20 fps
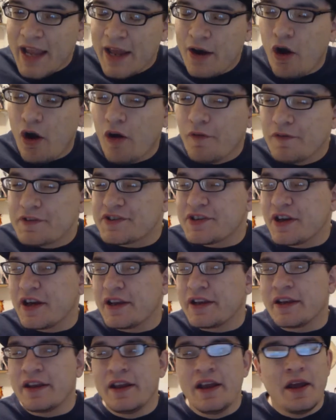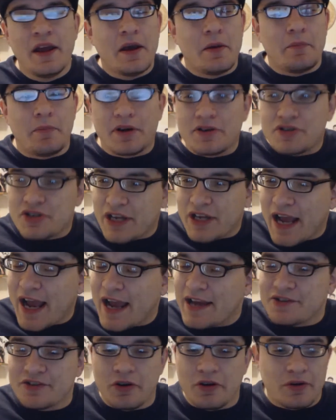And all of a sudden, a bunch of
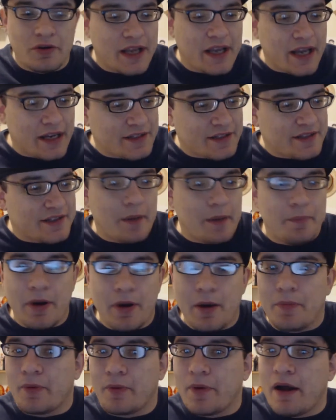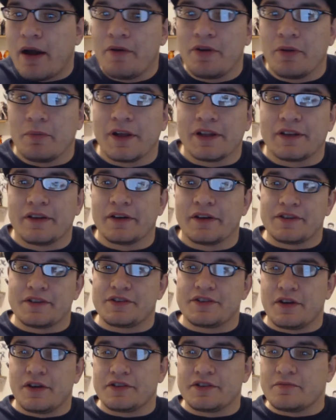guys go and kind of step up around him like they're going
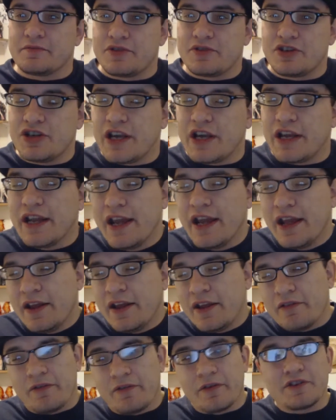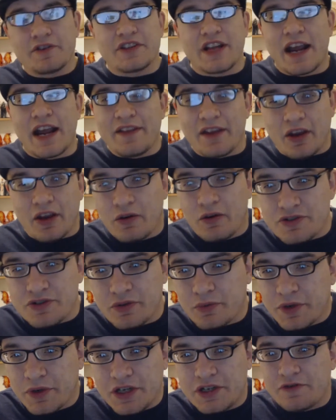to start some shit. First guy that goes
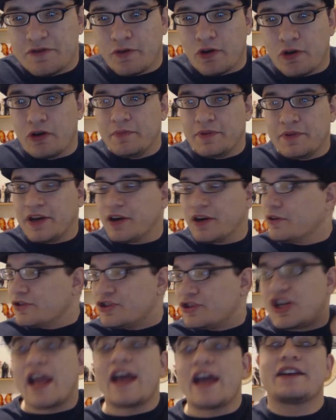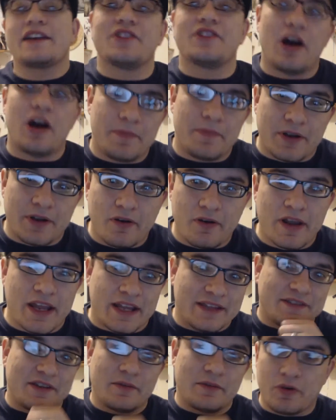to reach for him, Daryl jacks up,
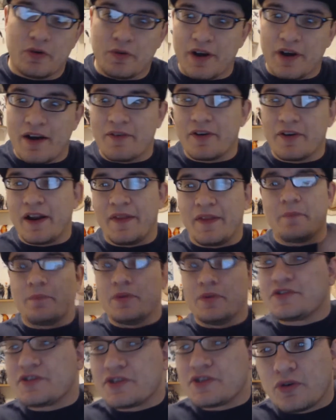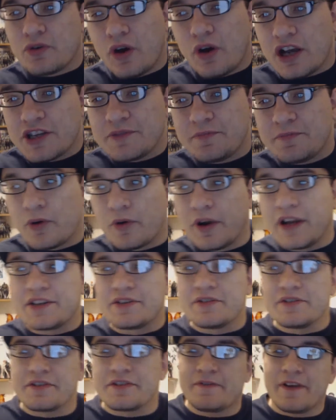hits him or whatever, and then puts his crossbow
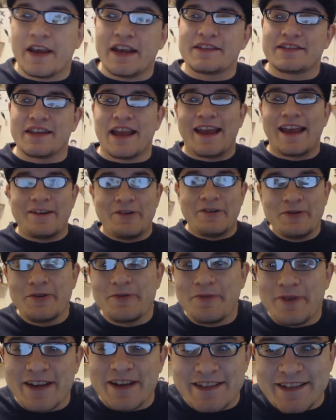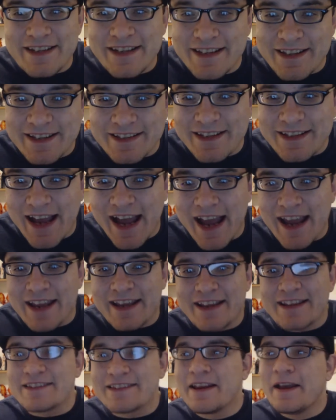right to his face. And who do we see this guy
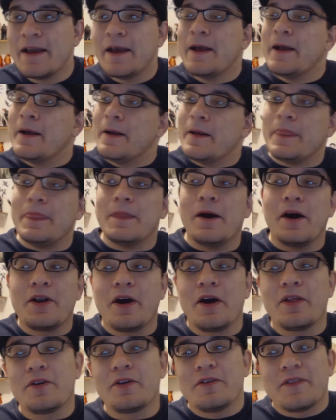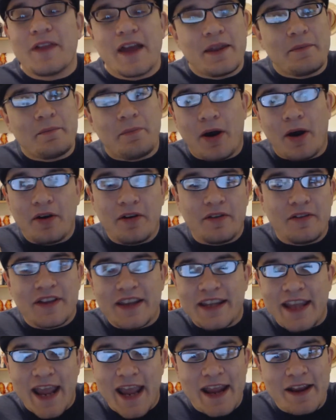is? None other than part of
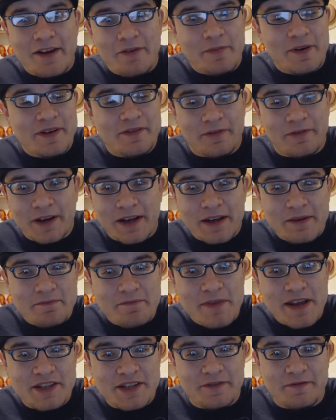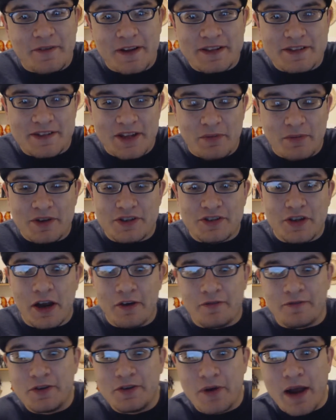the gang of freaking misfits that we
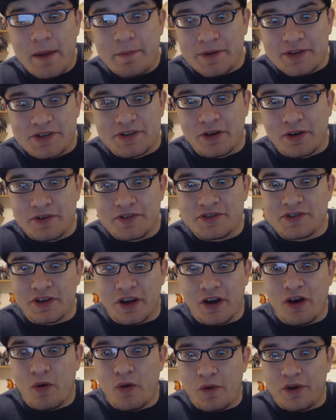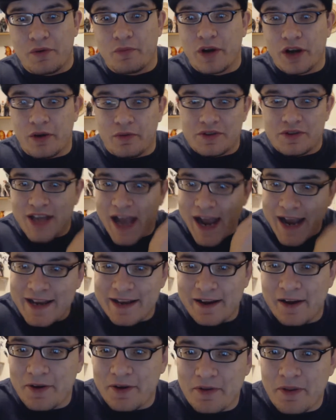saw a few episodes ago when Rick was
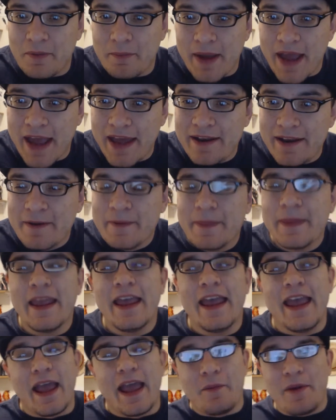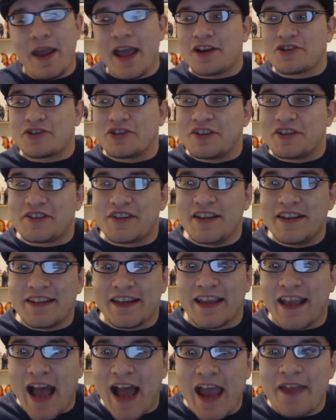hiding under the bed. And we actually see
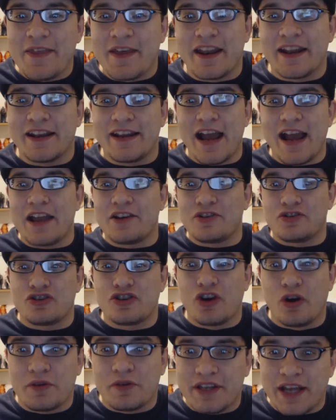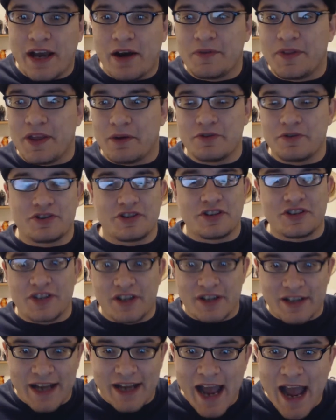the guy that had gotten choked out, that was
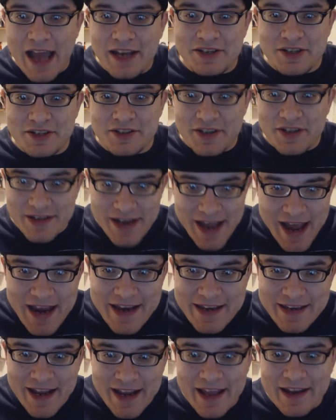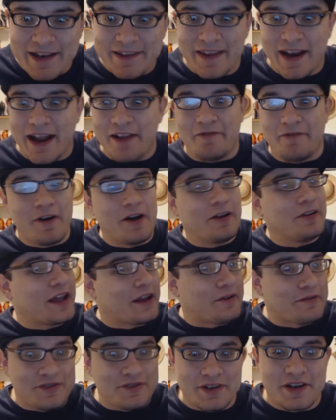just unconscious and not dead, that I felt
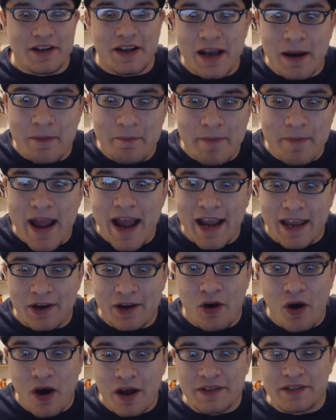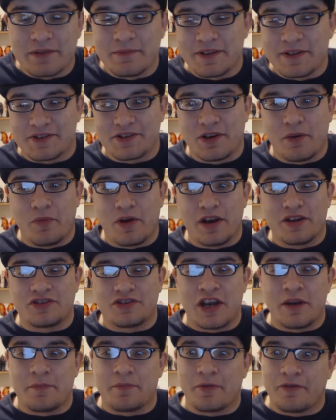like was going to come back and haunt him in some way,
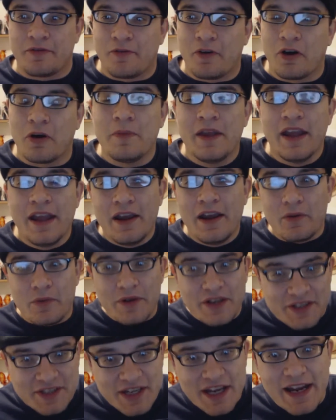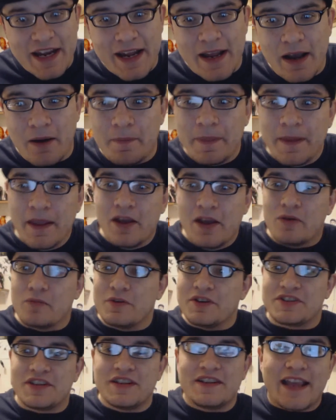shape, or form. We see him.
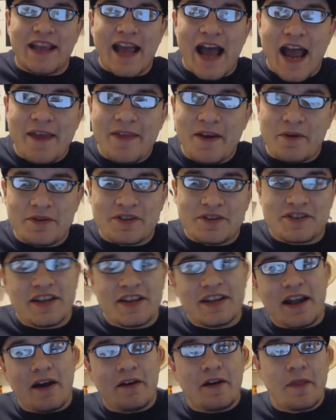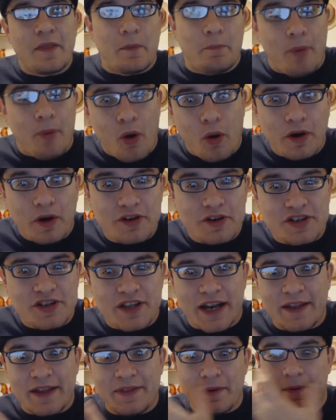We see the guy that was sitting out on the porch
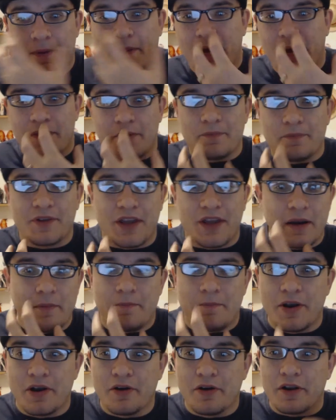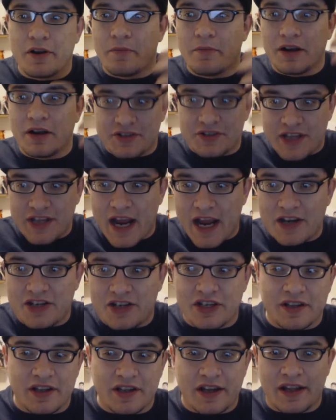that had the kind of beard and
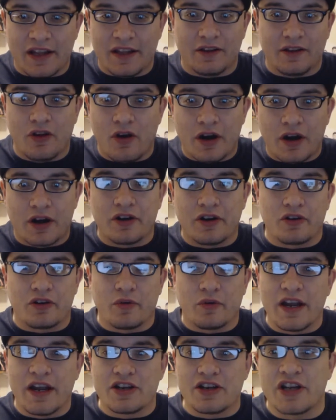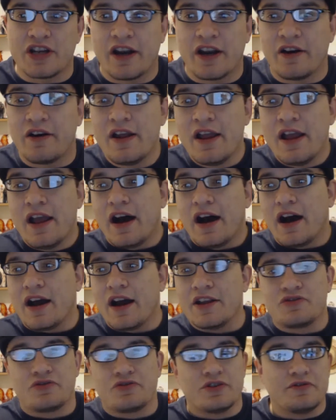mustache and the longer grayish hair,
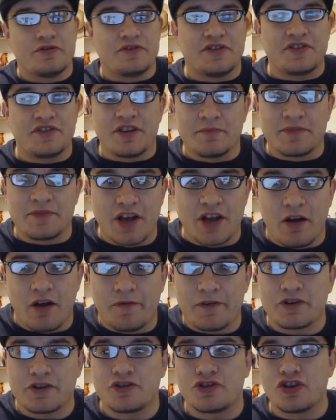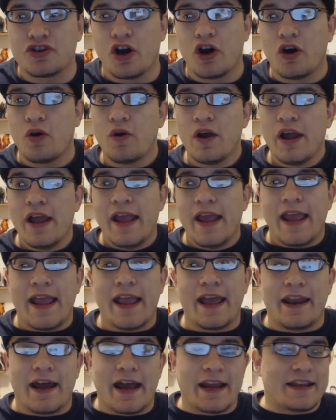introduces himself as Joe.
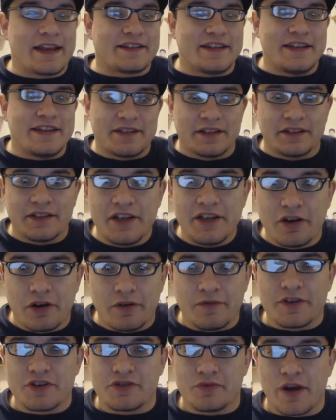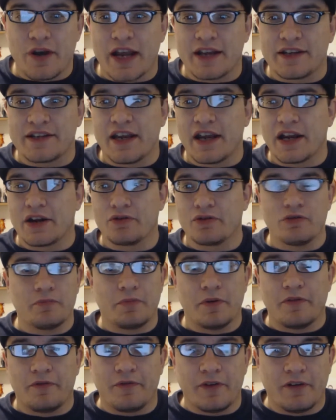And I guess he's the leader of this ragtag
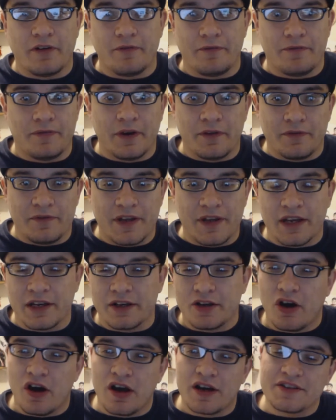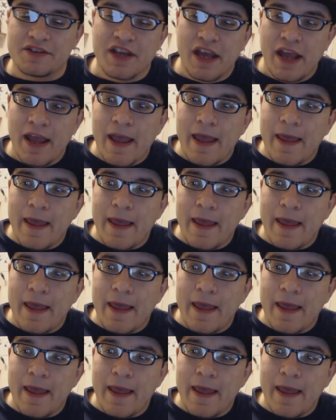group of ding-dongs.